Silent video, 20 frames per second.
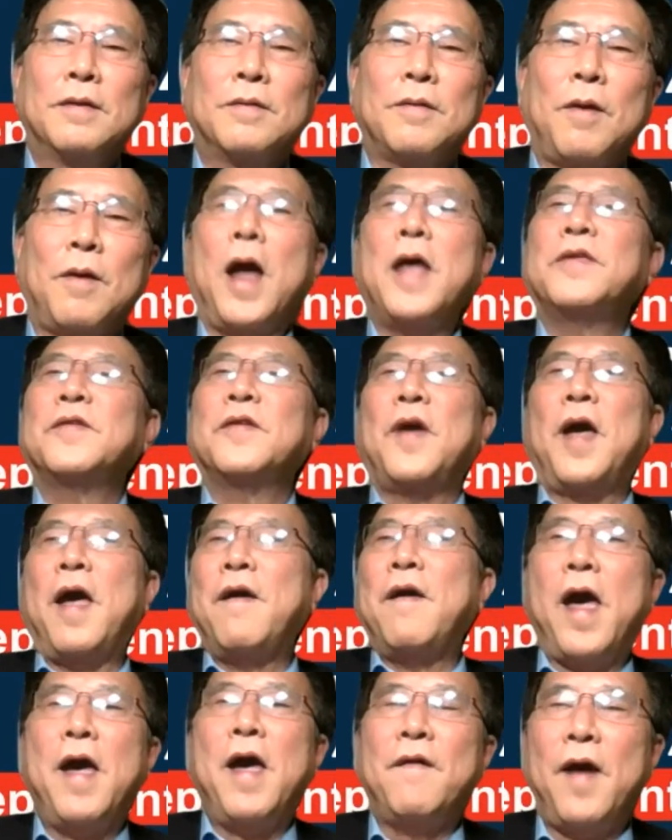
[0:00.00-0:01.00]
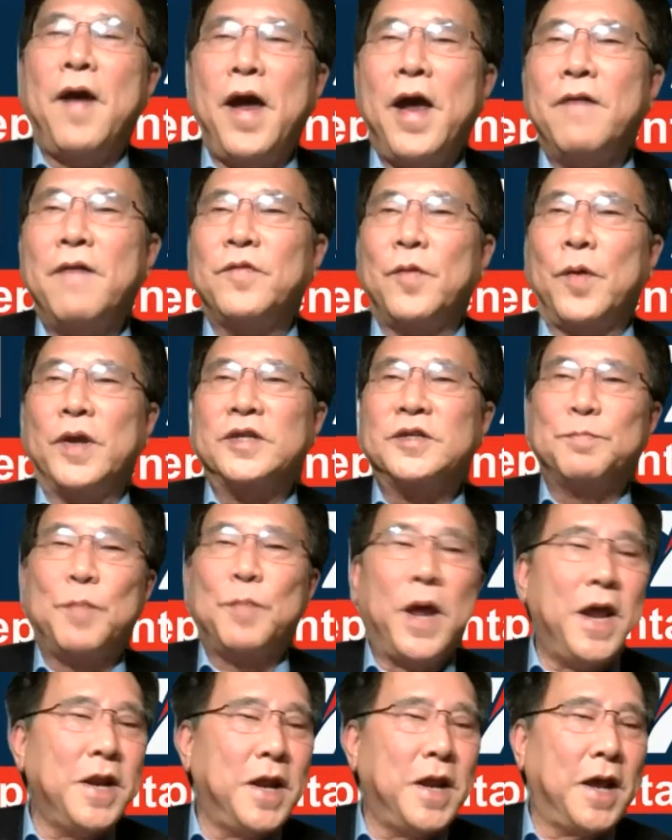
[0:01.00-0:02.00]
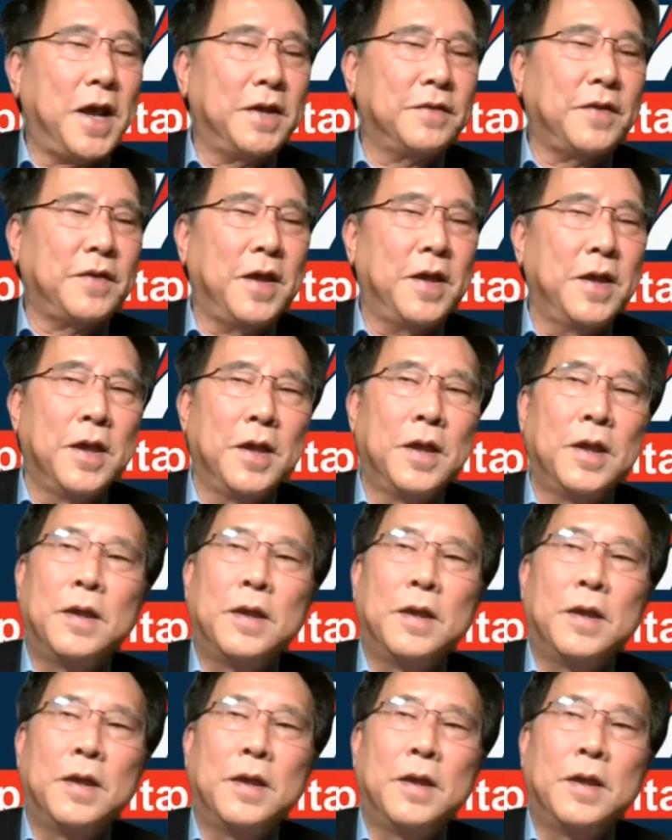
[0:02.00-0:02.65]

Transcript: So I just I had to explain, and I said,